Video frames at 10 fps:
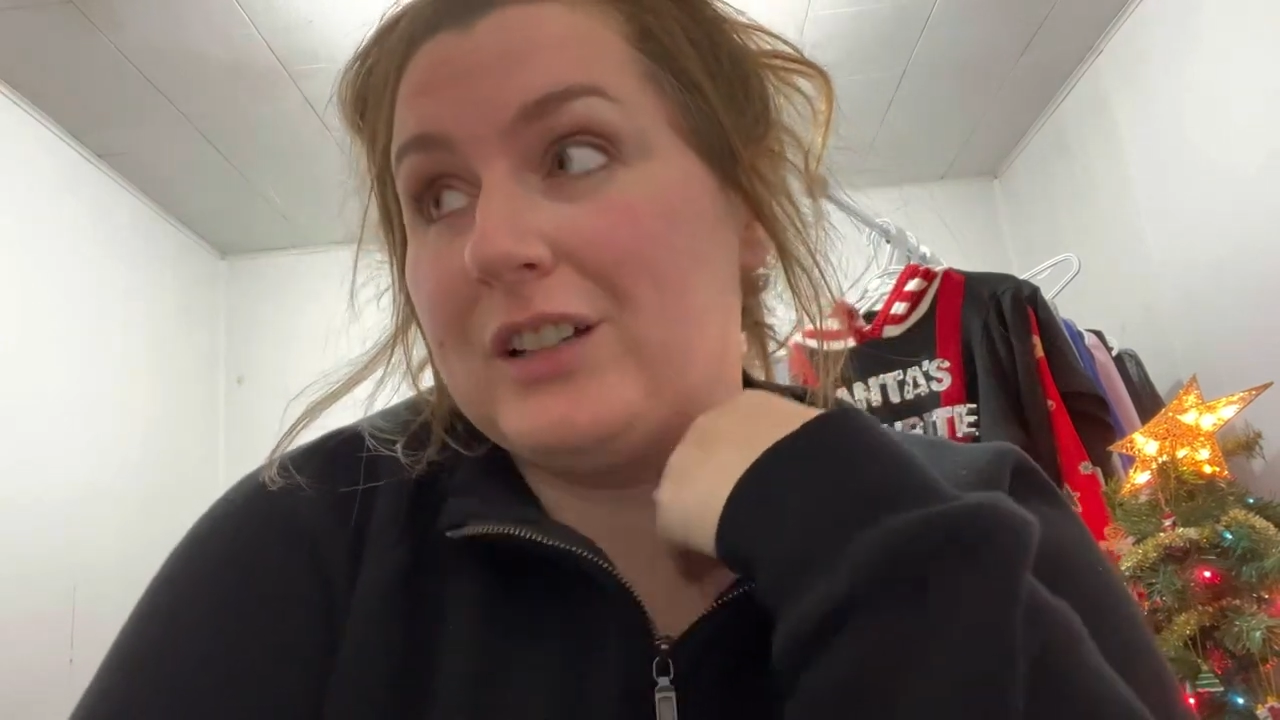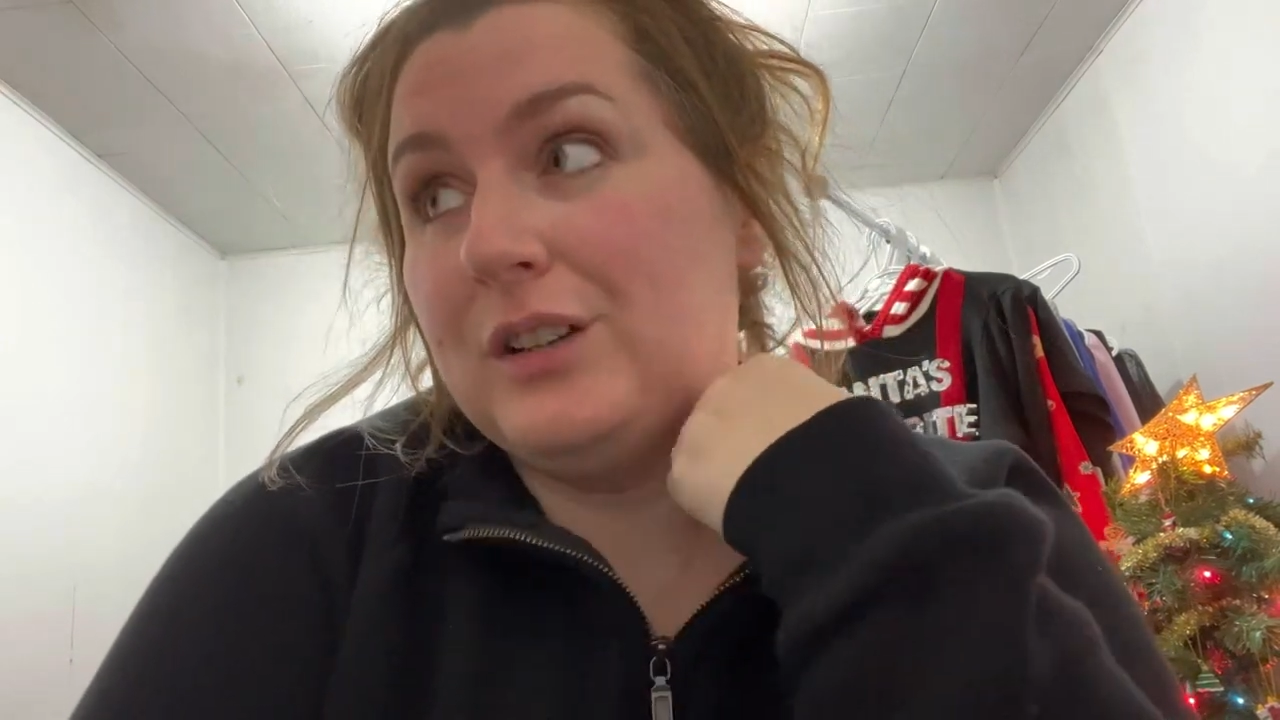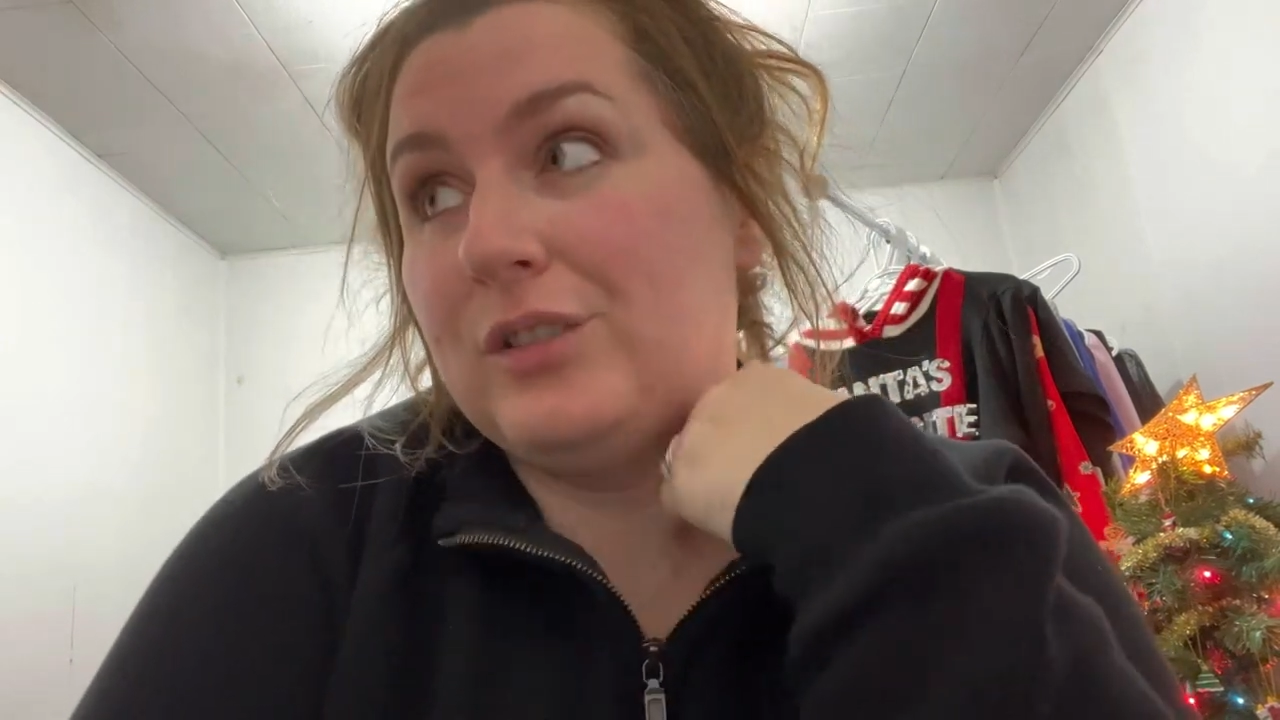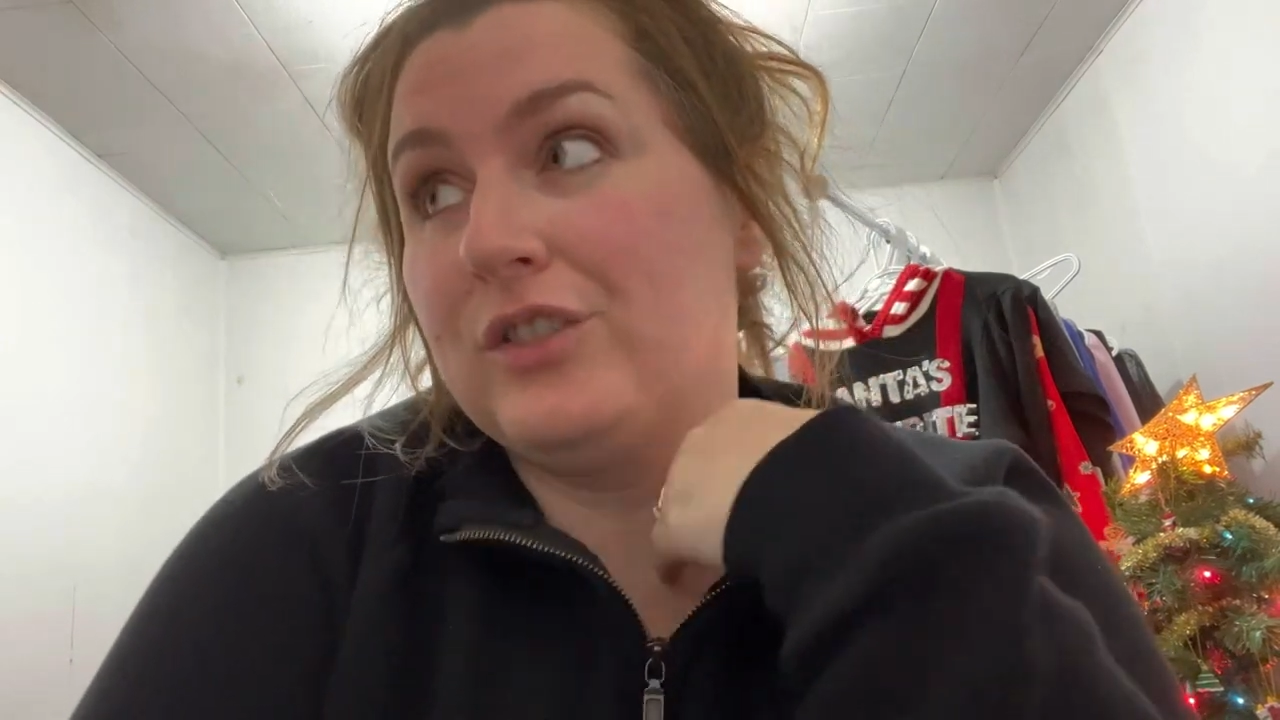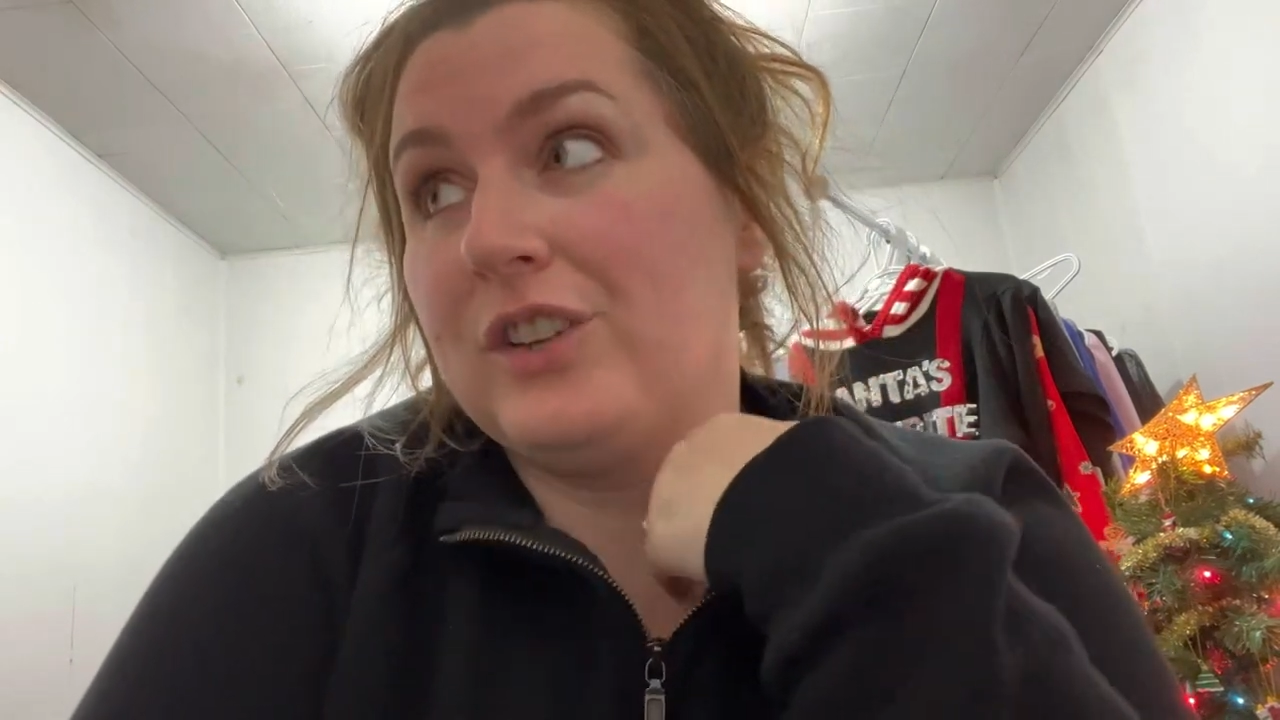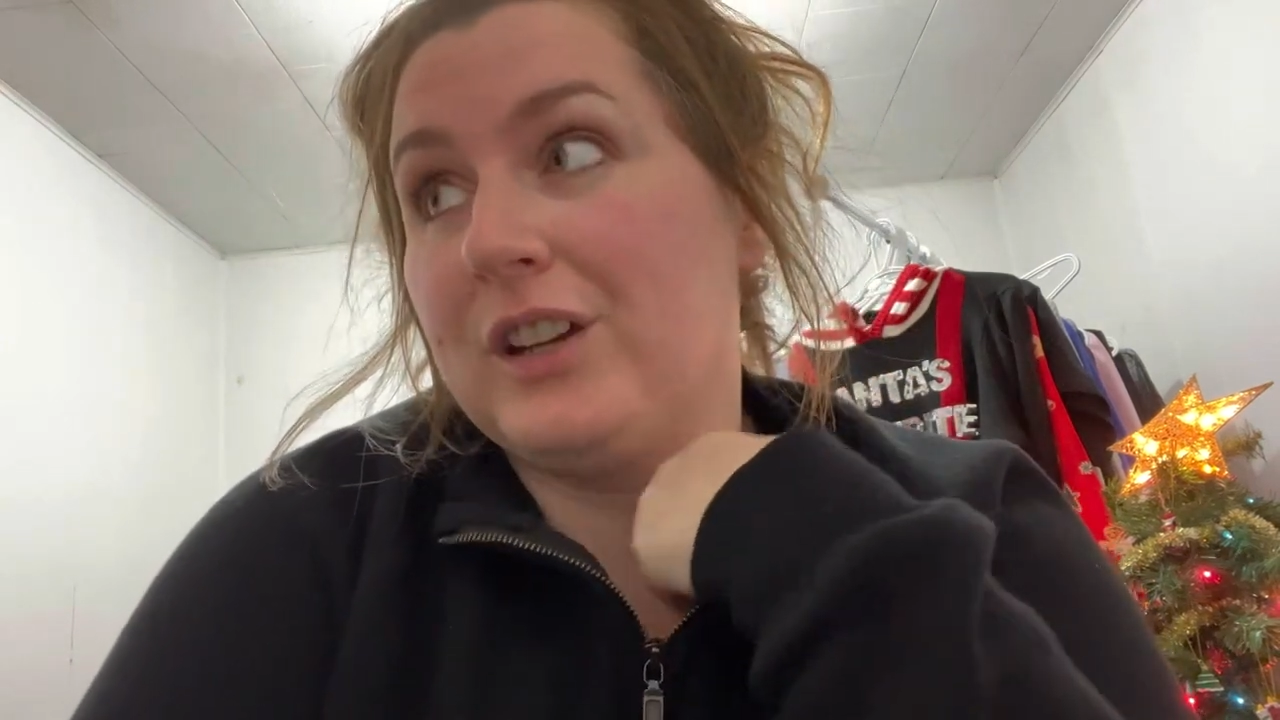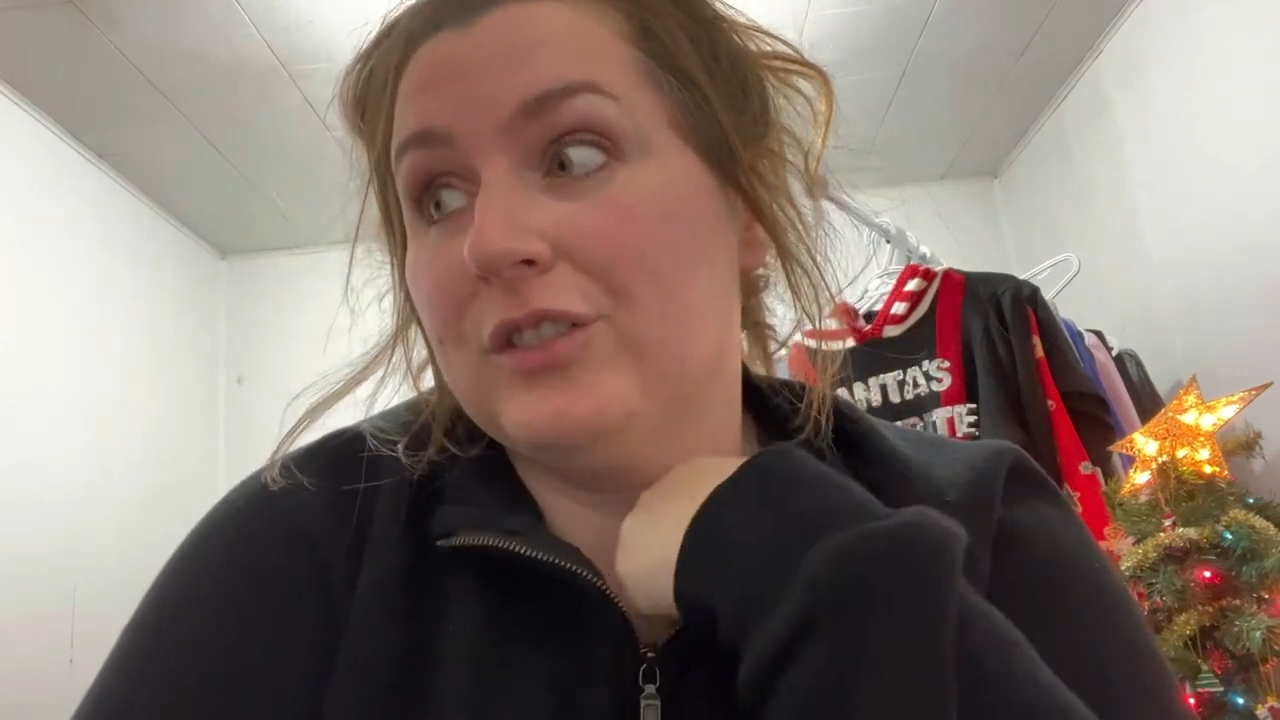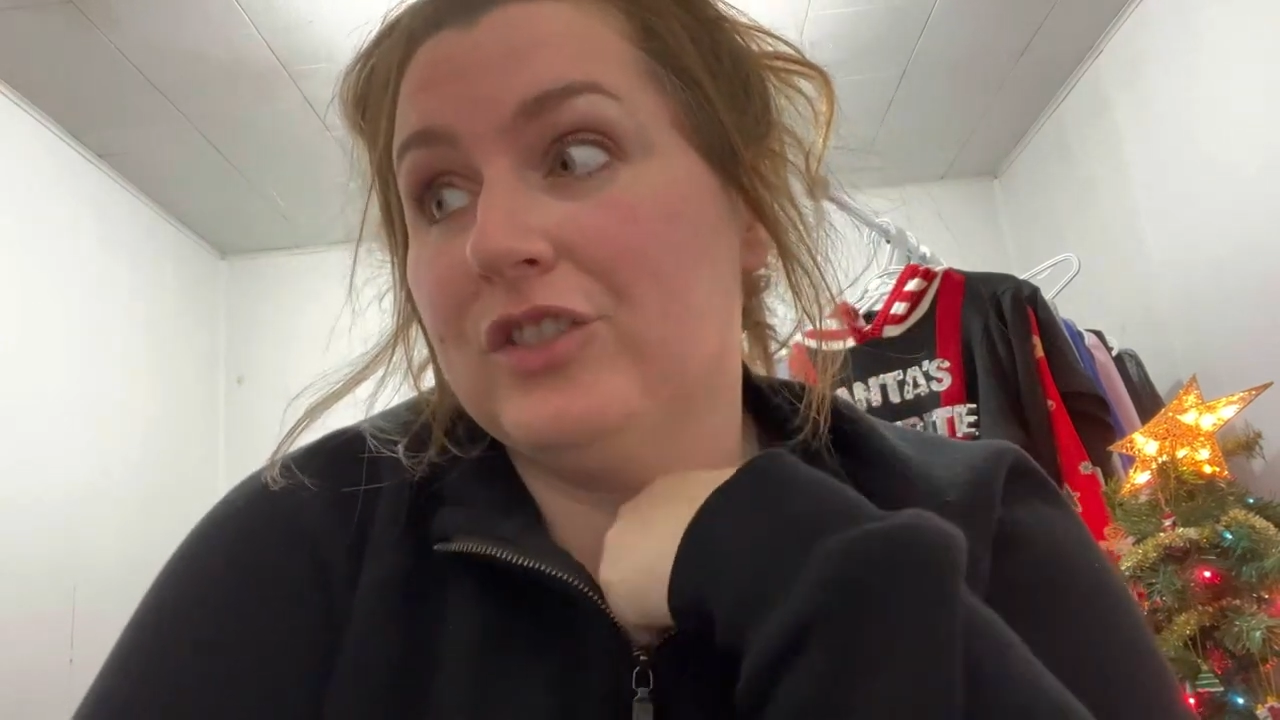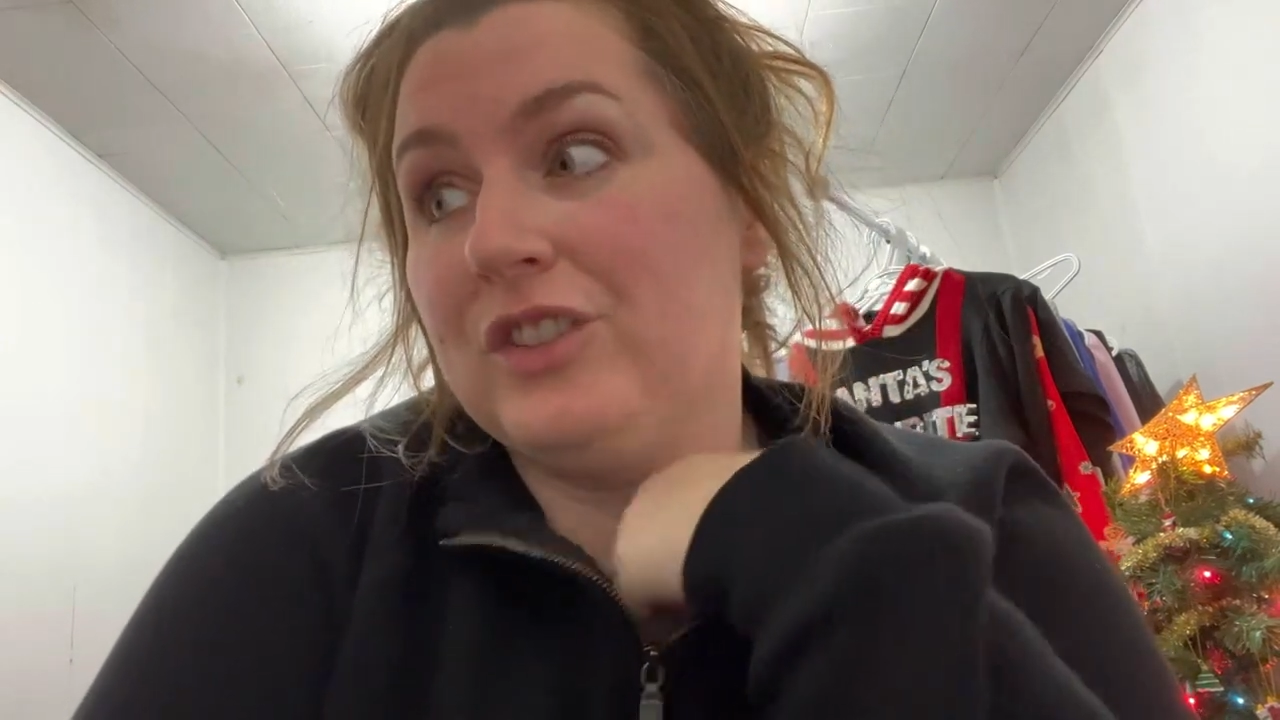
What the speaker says: out her channel.